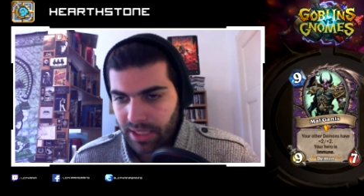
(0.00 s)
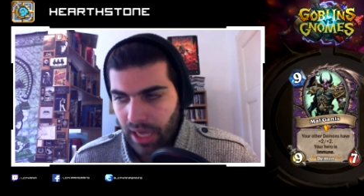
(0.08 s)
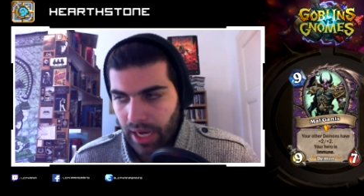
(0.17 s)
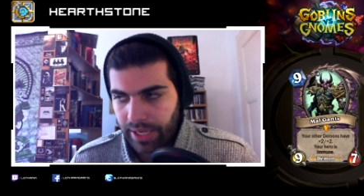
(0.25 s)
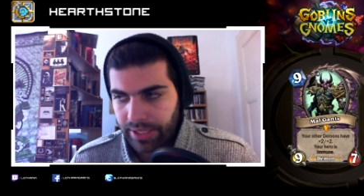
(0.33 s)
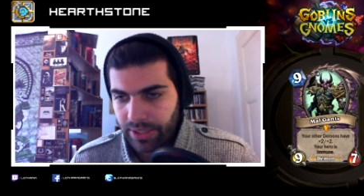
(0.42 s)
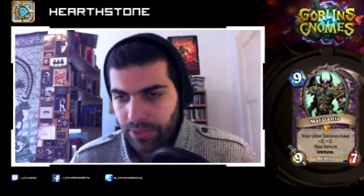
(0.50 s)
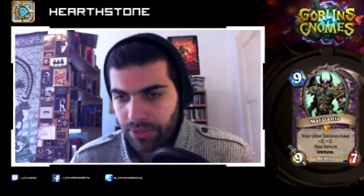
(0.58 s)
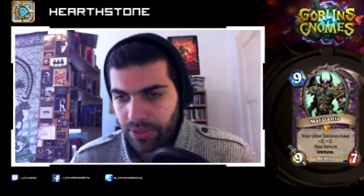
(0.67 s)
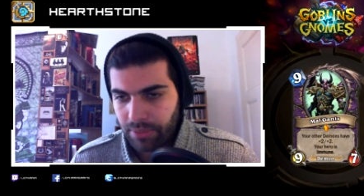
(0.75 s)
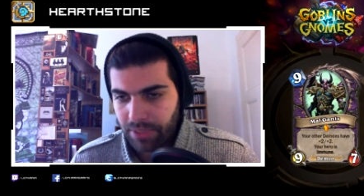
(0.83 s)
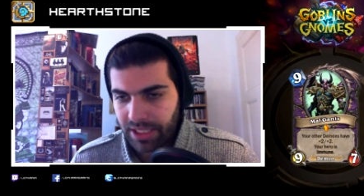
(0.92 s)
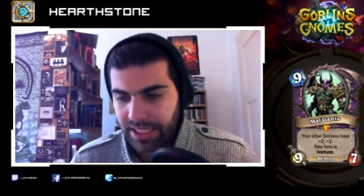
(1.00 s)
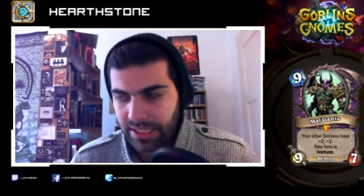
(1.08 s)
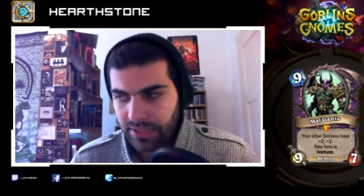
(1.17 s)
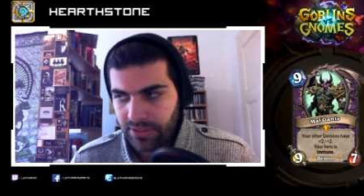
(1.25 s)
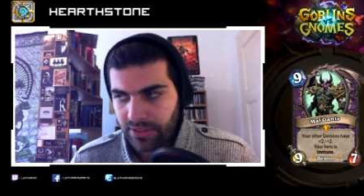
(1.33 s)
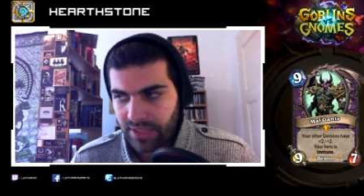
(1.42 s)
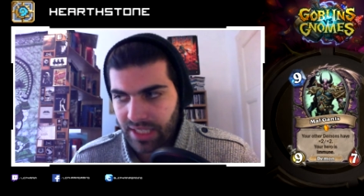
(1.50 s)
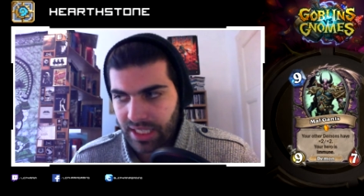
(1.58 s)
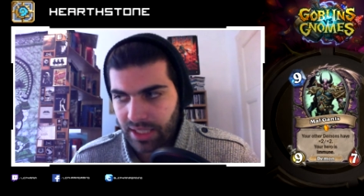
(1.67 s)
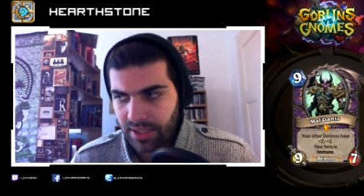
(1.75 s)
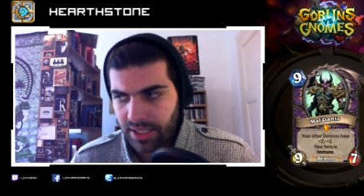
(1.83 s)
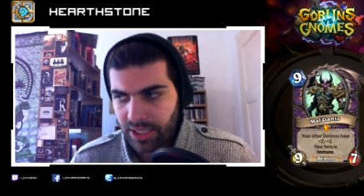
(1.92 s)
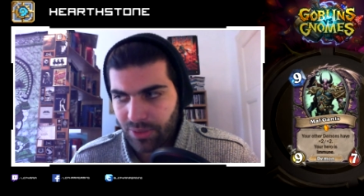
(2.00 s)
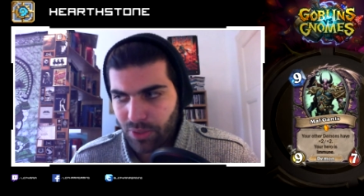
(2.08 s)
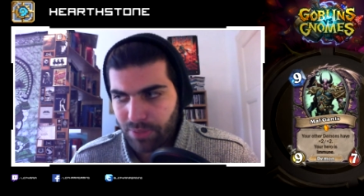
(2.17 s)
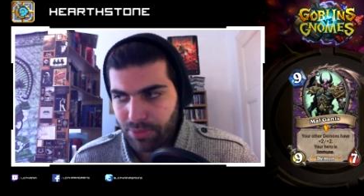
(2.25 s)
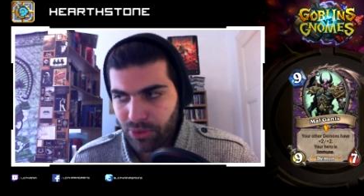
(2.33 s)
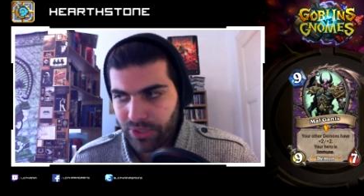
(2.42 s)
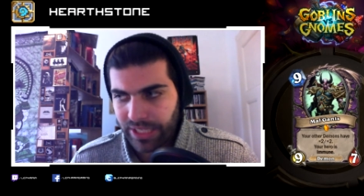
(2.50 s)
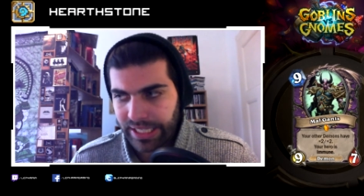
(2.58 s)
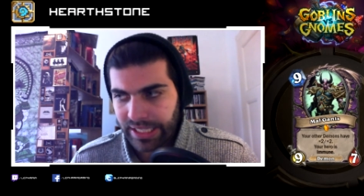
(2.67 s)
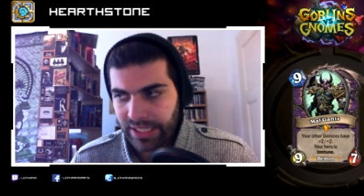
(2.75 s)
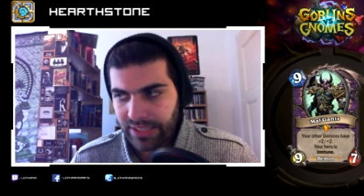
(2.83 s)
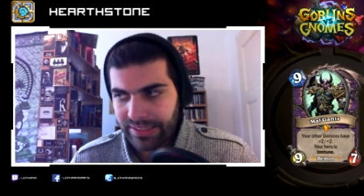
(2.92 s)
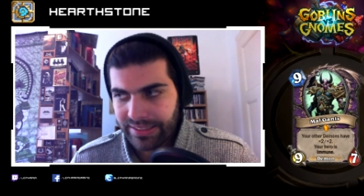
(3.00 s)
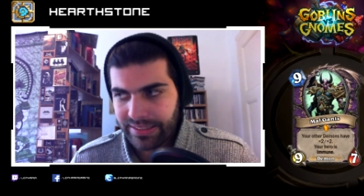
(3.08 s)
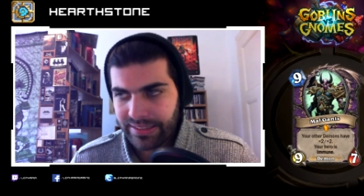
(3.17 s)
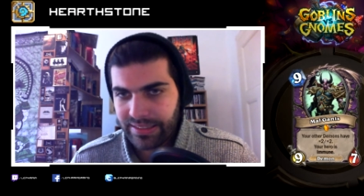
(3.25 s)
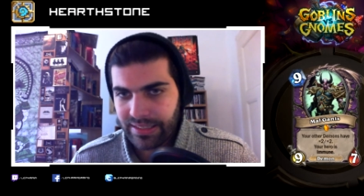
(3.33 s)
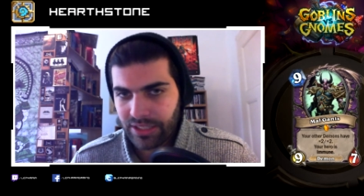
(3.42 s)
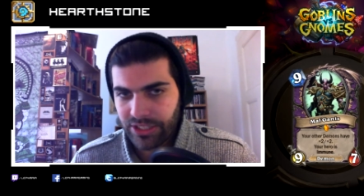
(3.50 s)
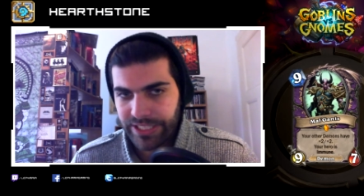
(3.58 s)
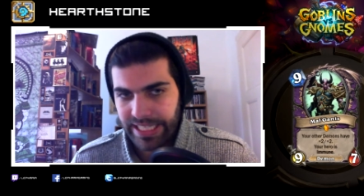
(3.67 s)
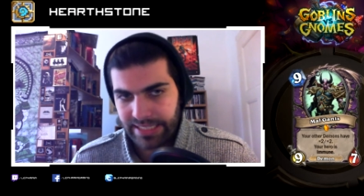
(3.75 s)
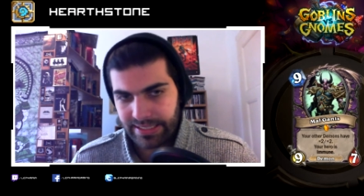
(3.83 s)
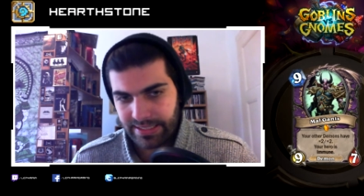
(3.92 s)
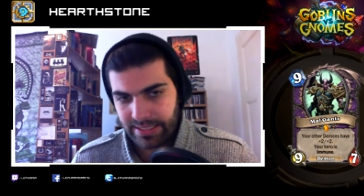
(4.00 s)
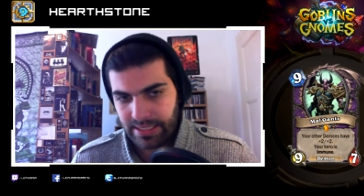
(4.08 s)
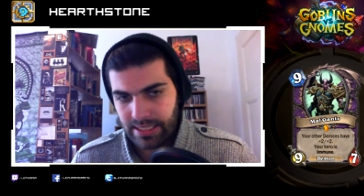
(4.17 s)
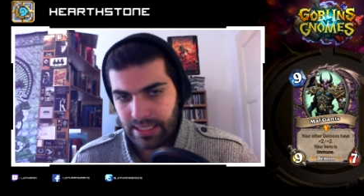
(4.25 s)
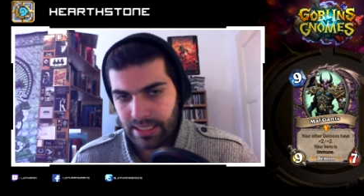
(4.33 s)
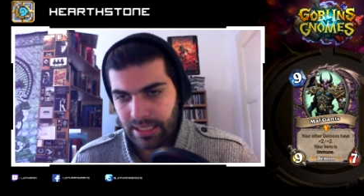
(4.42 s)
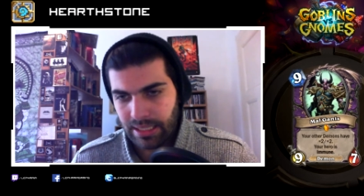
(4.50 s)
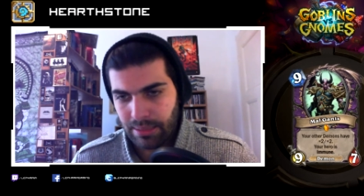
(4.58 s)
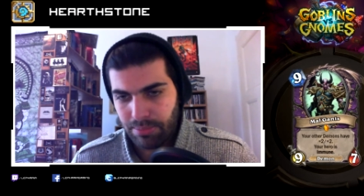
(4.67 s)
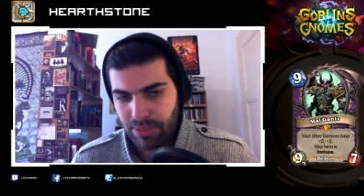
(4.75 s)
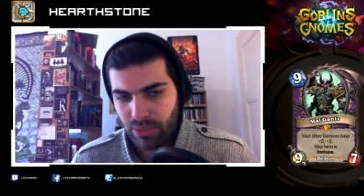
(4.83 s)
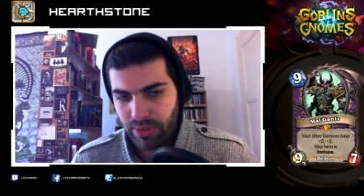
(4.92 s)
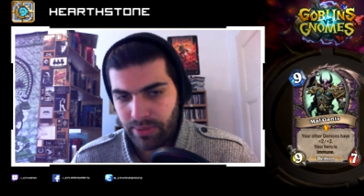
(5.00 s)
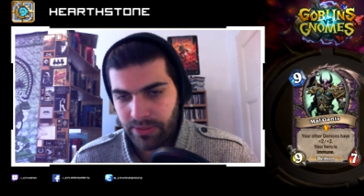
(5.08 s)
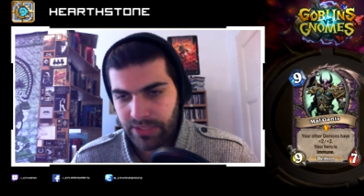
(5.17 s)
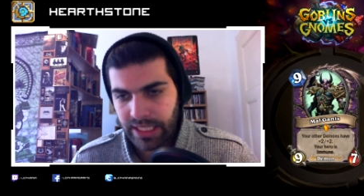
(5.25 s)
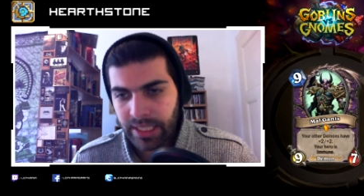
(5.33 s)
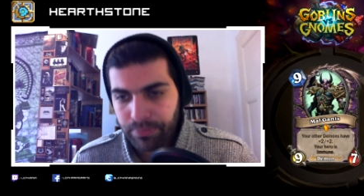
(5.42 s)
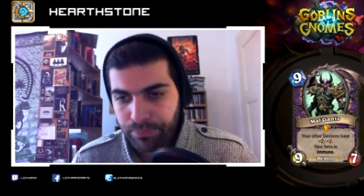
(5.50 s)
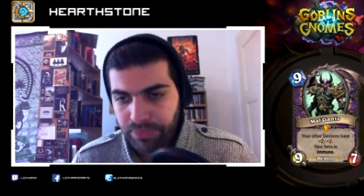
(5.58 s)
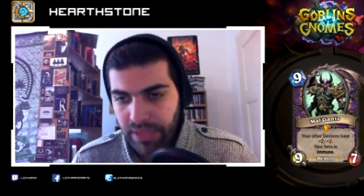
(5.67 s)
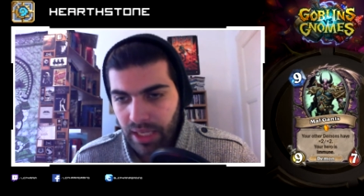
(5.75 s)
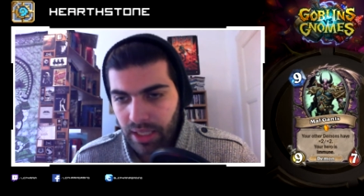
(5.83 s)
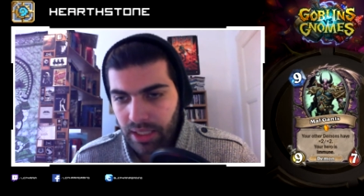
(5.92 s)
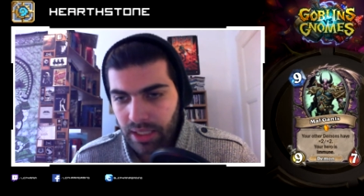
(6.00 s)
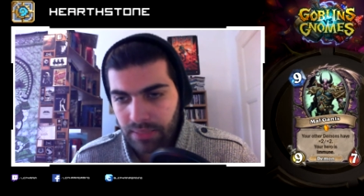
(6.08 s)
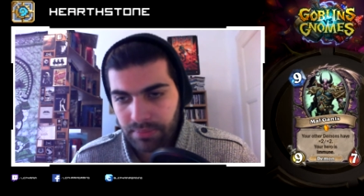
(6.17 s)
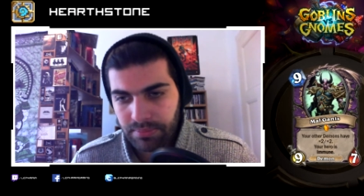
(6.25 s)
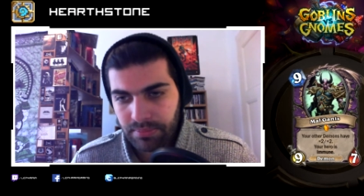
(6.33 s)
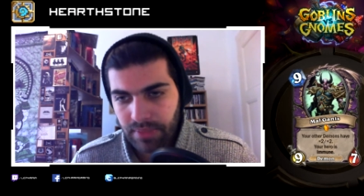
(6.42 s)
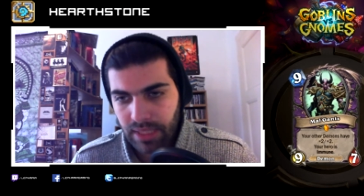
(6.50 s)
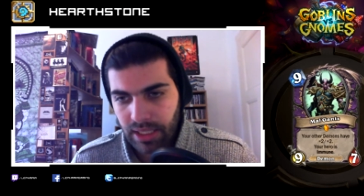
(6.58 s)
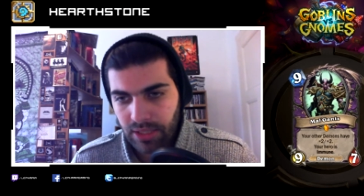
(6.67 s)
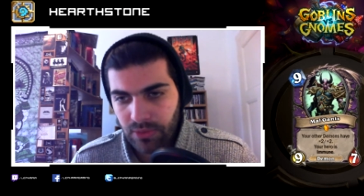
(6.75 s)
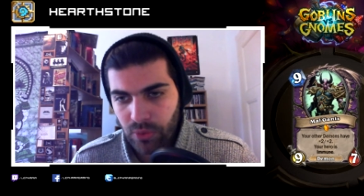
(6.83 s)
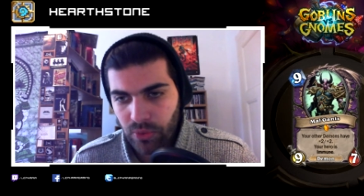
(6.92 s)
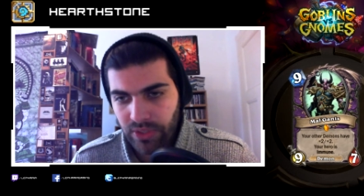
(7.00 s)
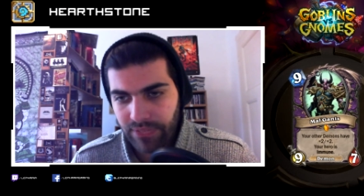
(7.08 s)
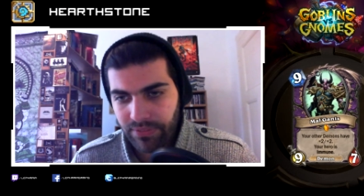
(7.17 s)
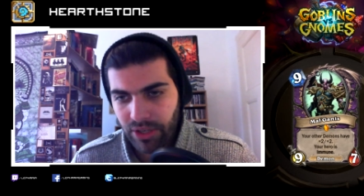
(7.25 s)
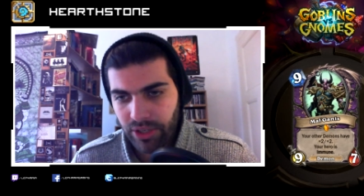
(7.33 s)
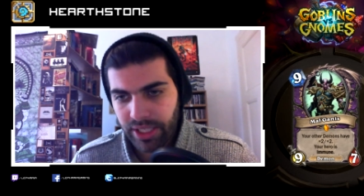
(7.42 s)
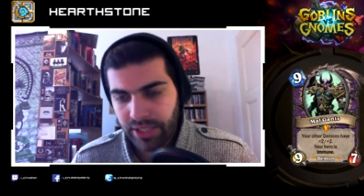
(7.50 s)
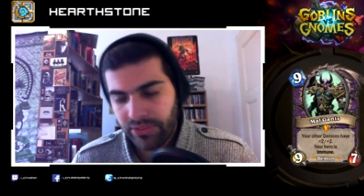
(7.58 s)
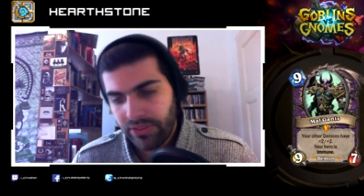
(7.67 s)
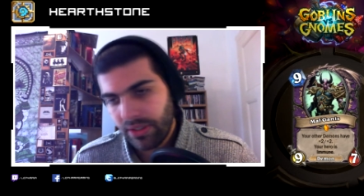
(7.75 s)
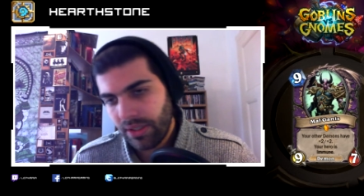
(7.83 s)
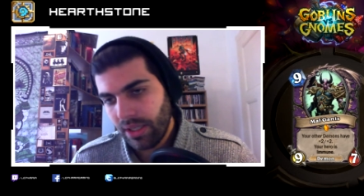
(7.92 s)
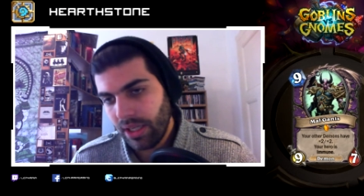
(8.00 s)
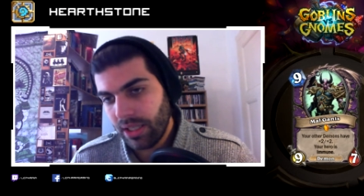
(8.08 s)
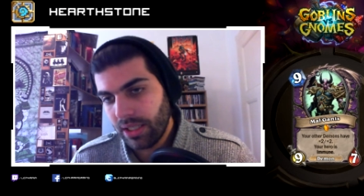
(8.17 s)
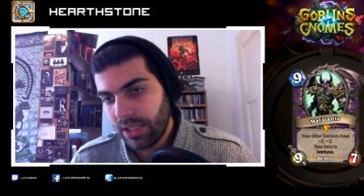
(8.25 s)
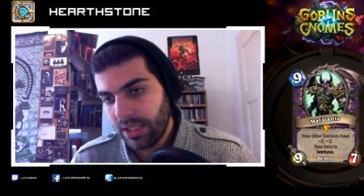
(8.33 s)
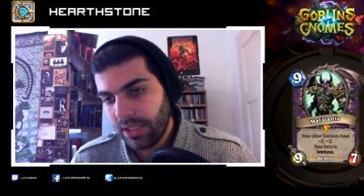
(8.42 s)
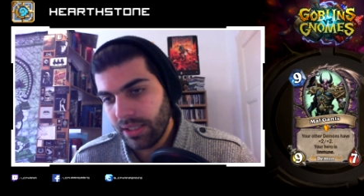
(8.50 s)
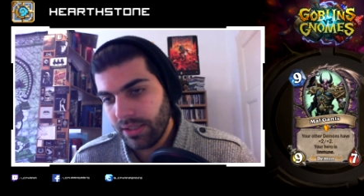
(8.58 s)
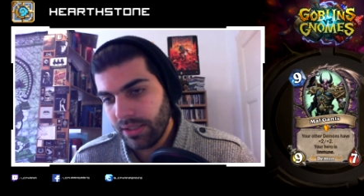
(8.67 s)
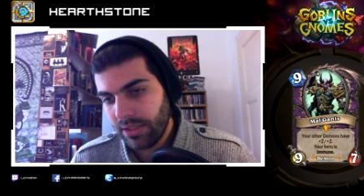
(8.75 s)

I don't think Mal'Ganis is the card that you would put in such decks. But we will see. Of course, a very nice card,